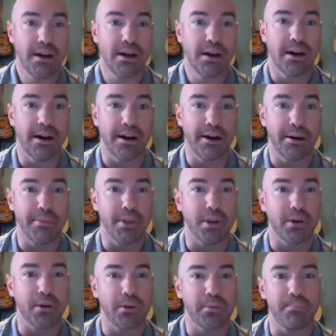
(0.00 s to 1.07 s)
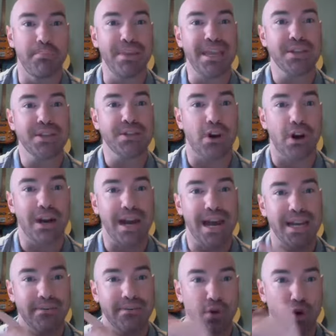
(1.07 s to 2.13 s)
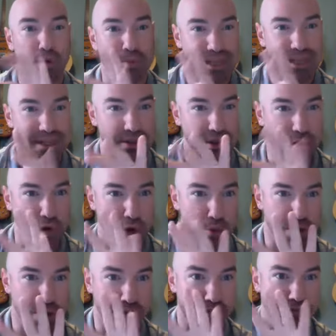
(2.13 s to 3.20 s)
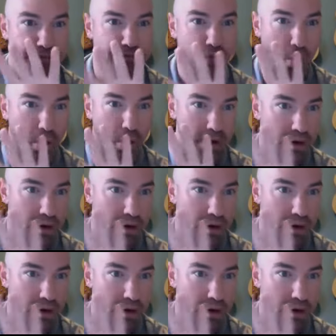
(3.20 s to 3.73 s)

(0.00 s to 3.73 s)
the beats are kind of grouped into groups of 4.